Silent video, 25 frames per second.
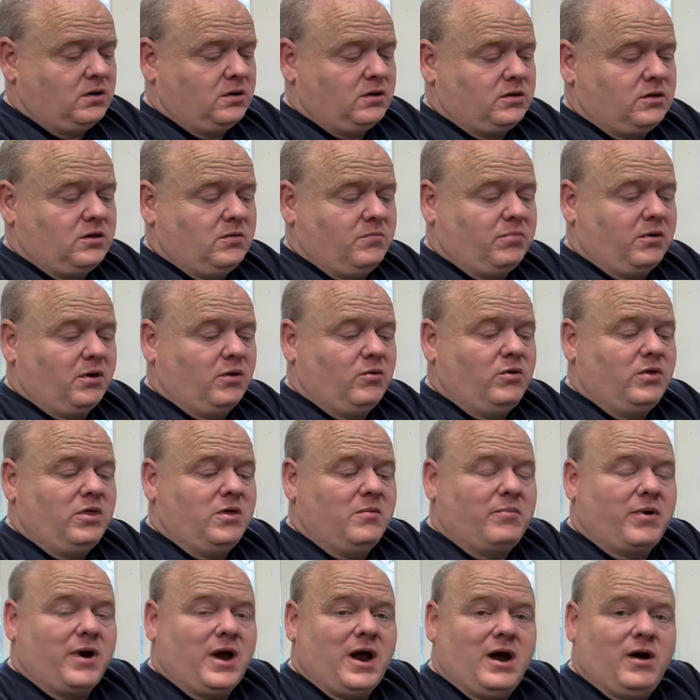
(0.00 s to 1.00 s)
the blue and the
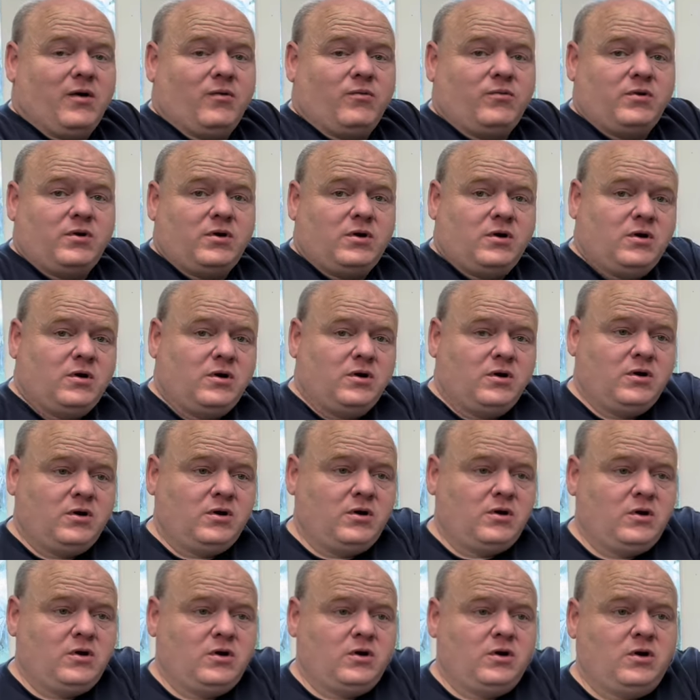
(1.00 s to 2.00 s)
brown,
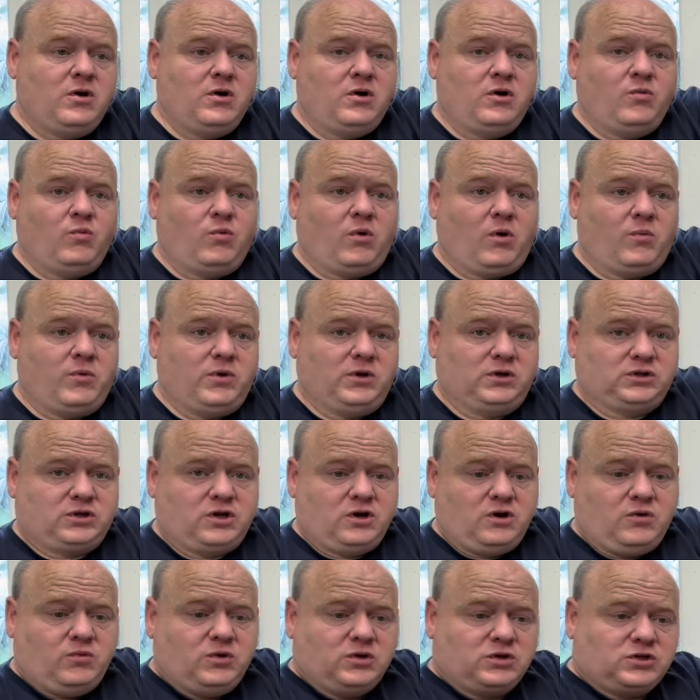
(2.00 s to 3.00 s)
what we'll
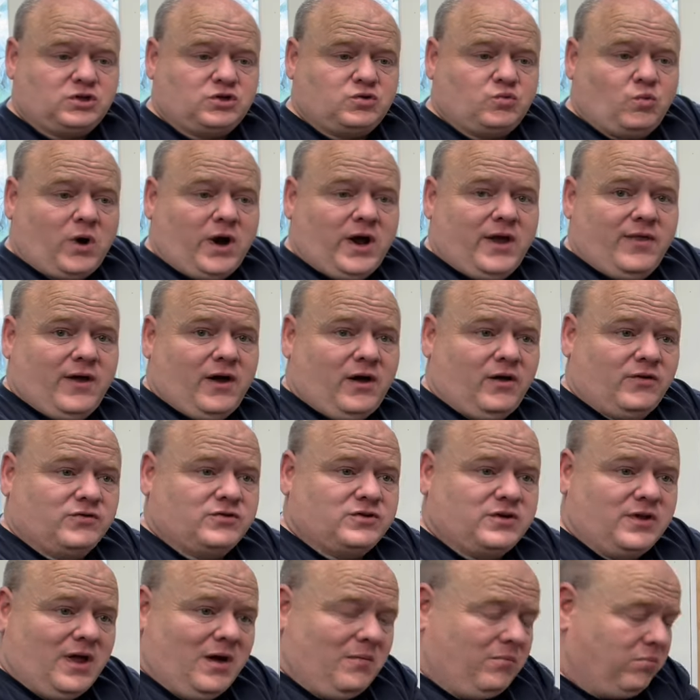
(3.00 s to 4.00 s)
do, we'll just wire that
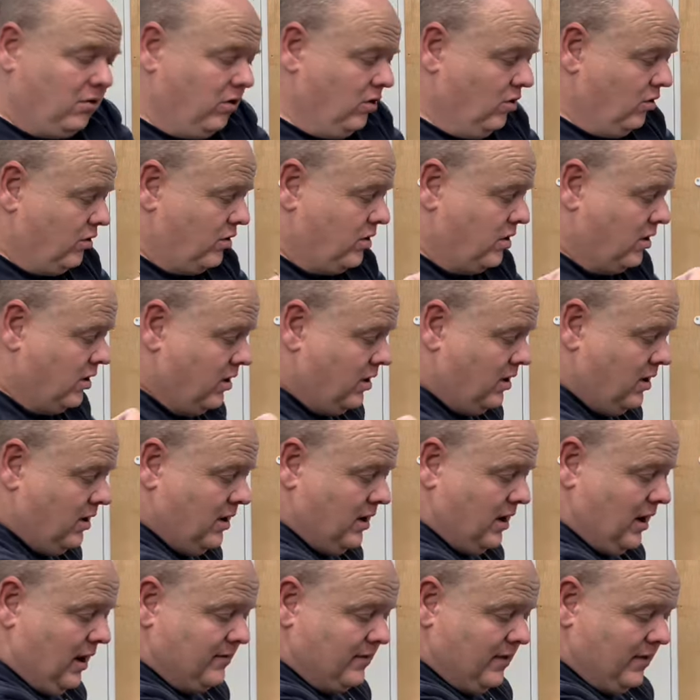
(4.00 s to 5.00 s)
onto that plug
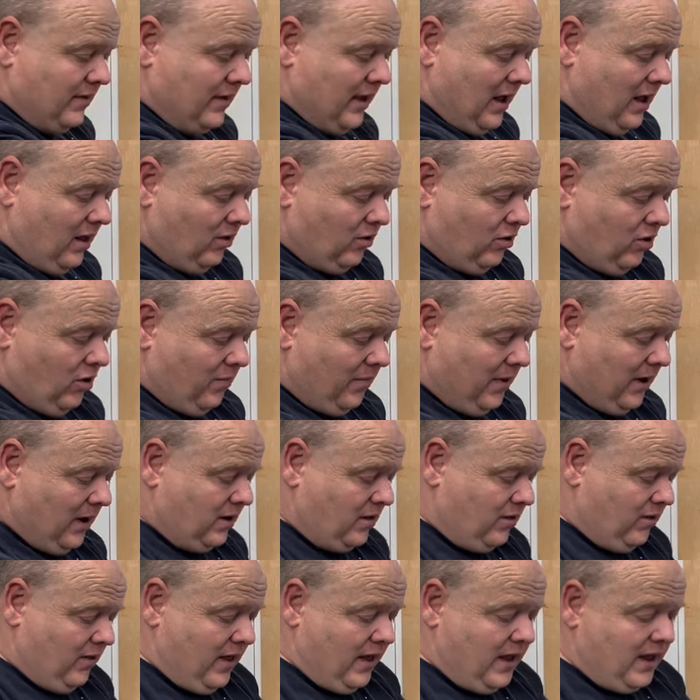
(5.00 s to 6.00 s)
and then that'll go
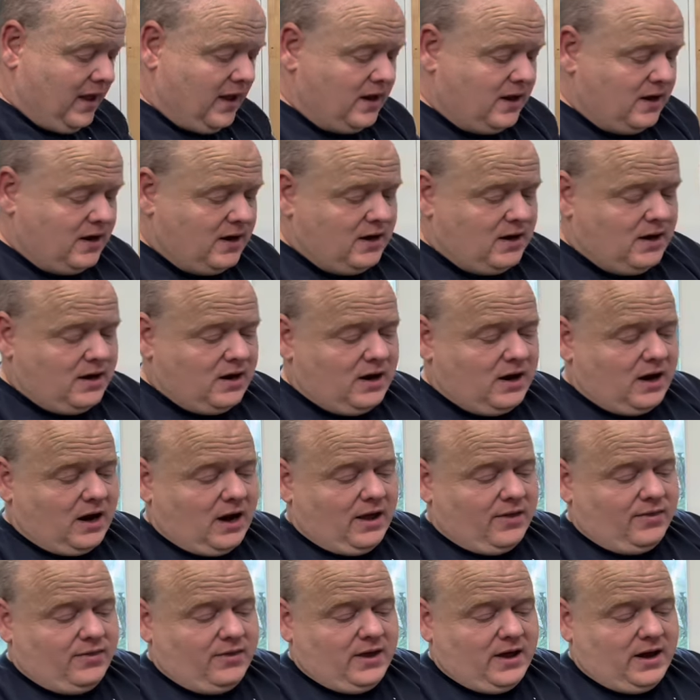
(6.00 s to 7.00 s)
back there.
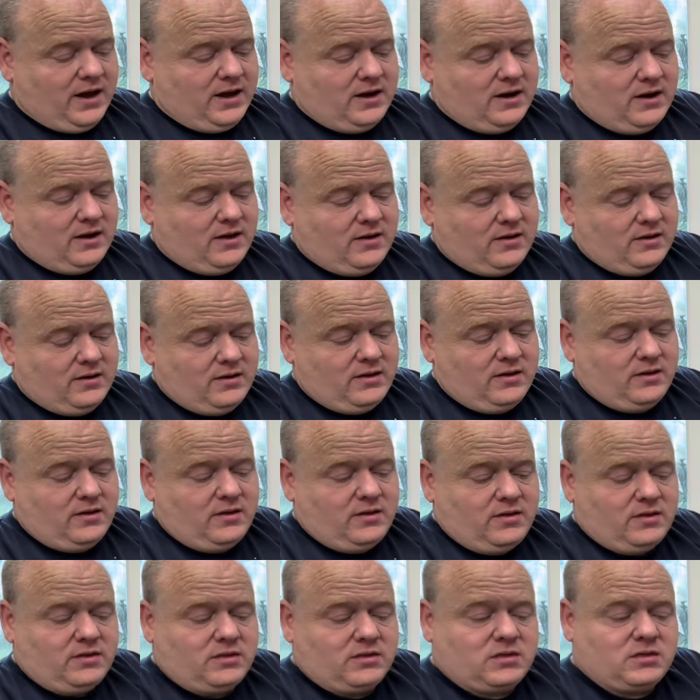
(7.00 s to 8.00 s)
And then
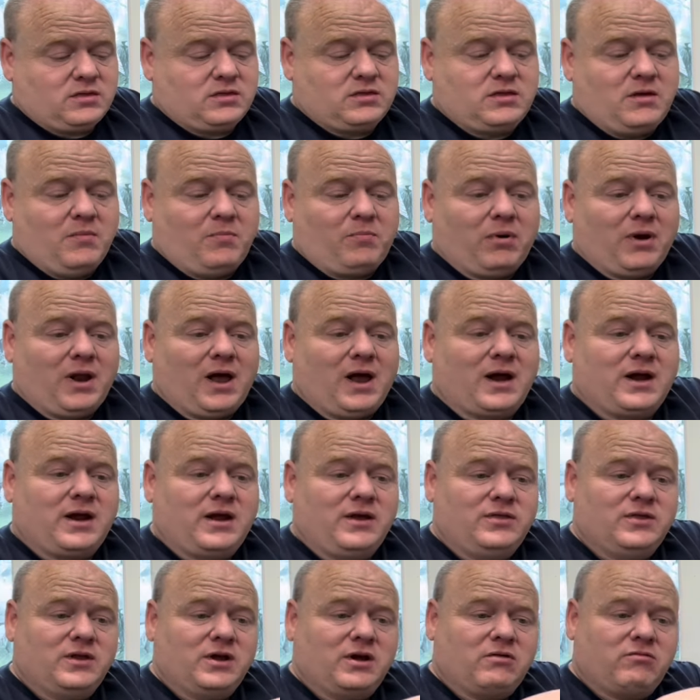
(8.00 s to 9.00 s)
the black
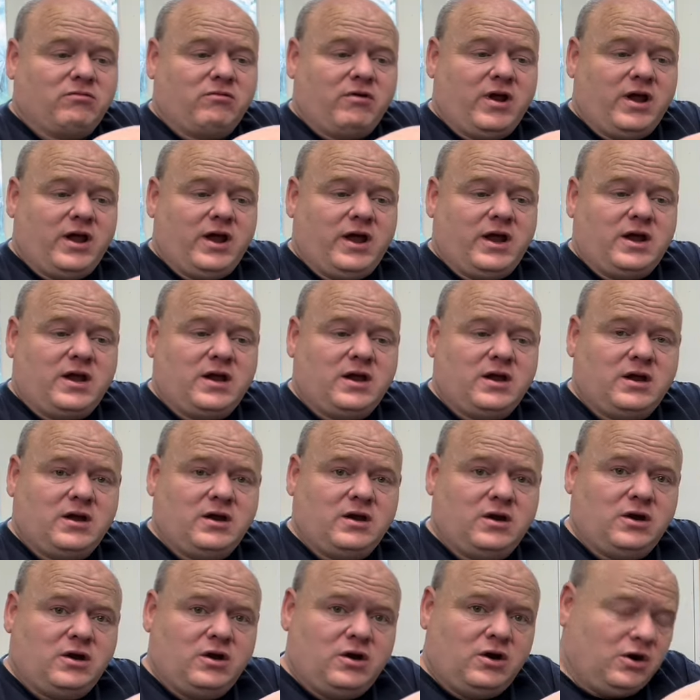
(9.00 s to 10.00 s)
and the grey,
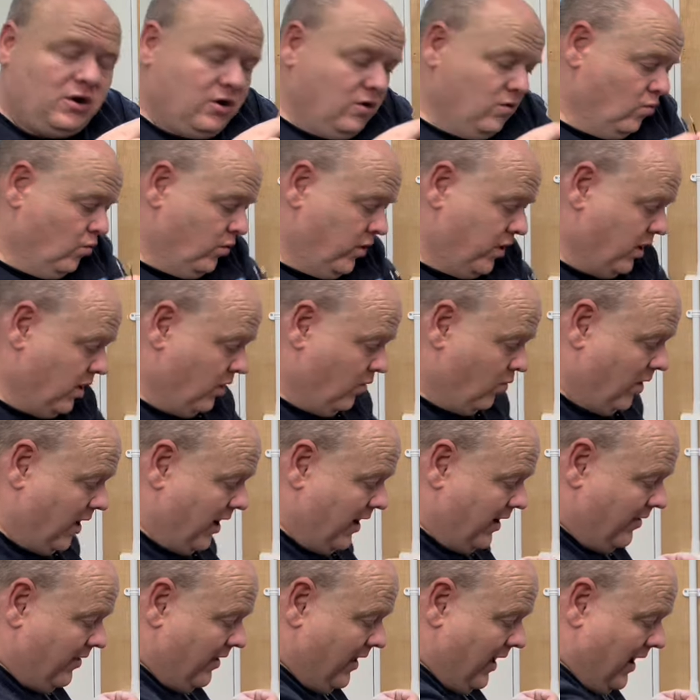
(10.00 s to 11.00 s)
we're going to
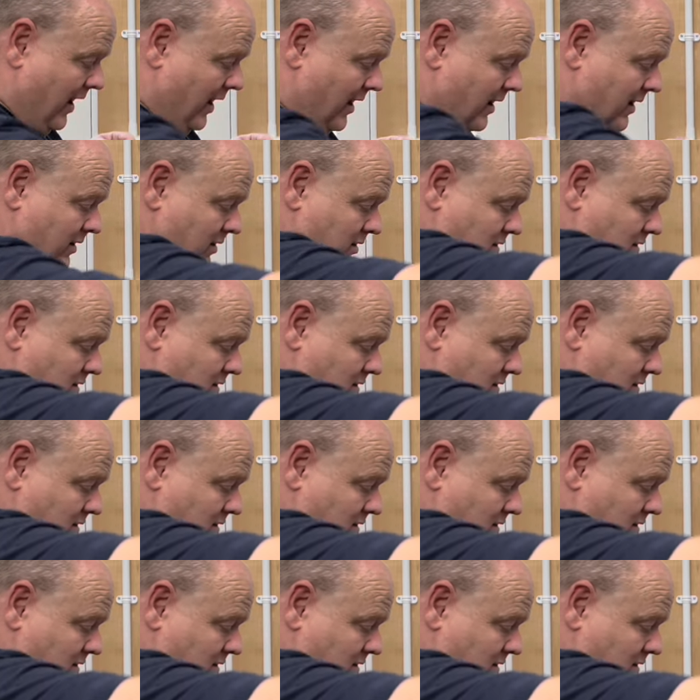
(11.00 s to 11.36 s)
wire that